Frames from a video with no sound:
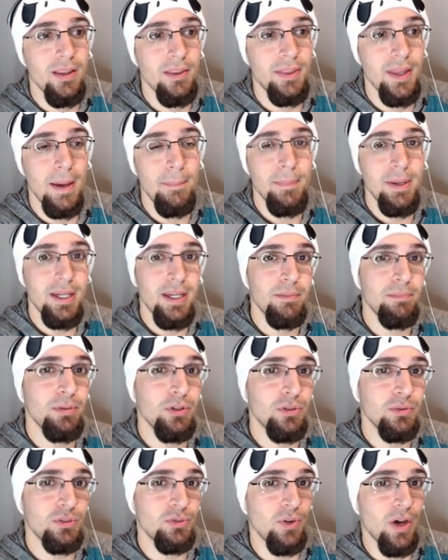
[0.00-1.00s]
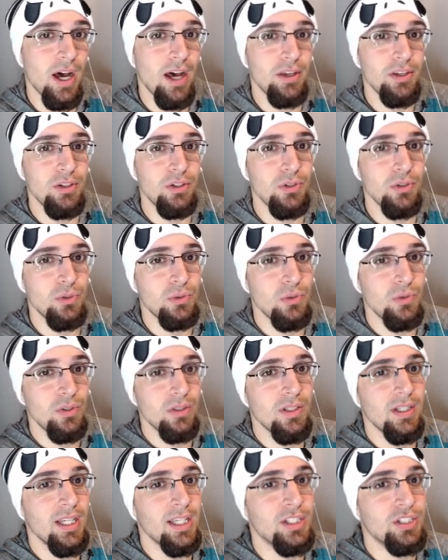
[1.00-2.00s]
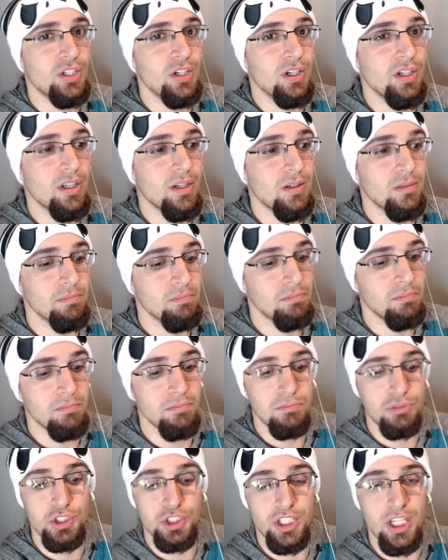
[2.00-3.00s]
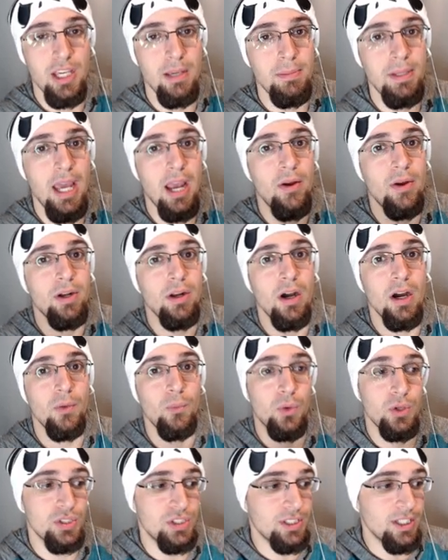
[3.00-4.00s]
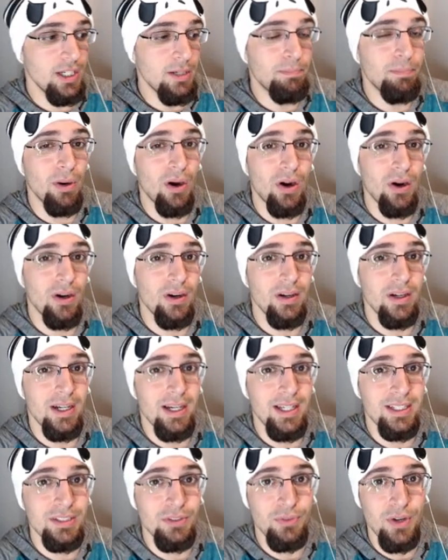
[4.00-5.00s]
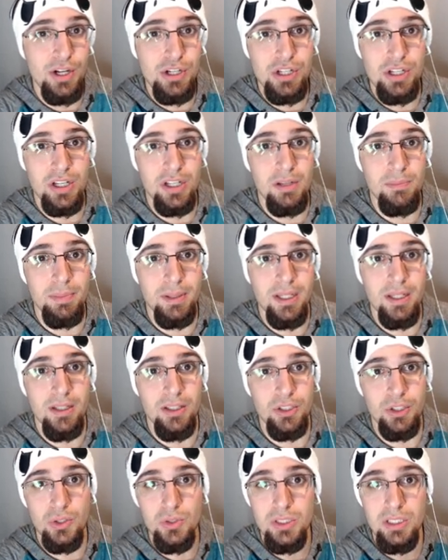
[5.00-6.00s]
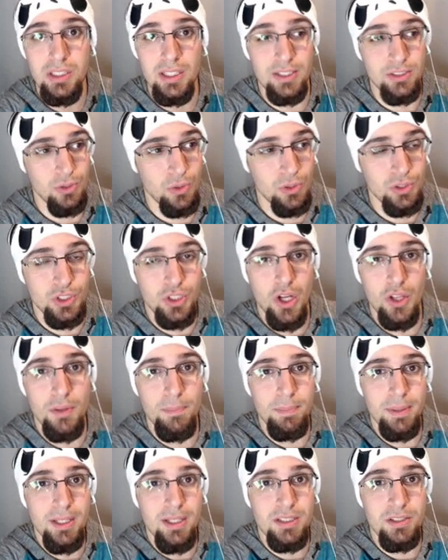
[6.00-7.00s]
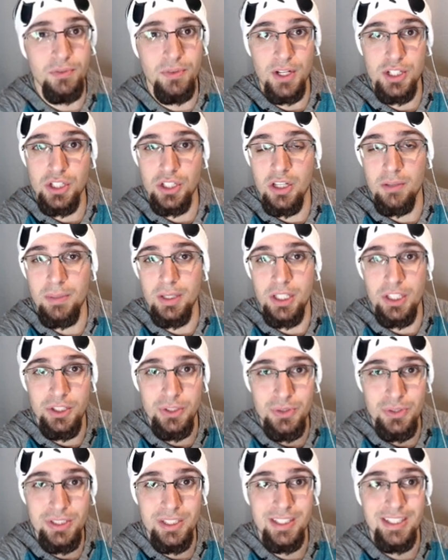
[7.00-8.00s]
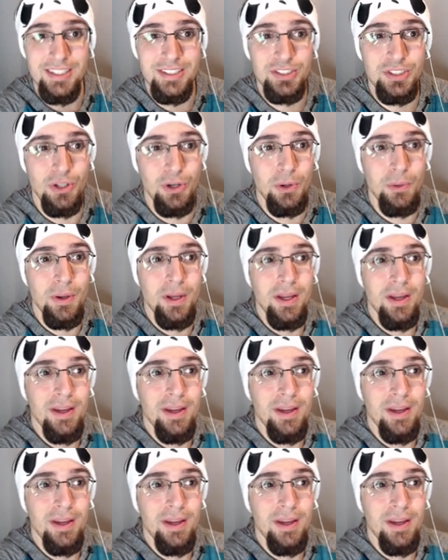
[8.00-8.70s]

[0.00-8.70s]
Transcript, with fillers: that Mickey Broom's value is gonna just keep carrying on. Where Xigbar is eventually gonna be useless, or Xaldin B is eventually gonna be useless. So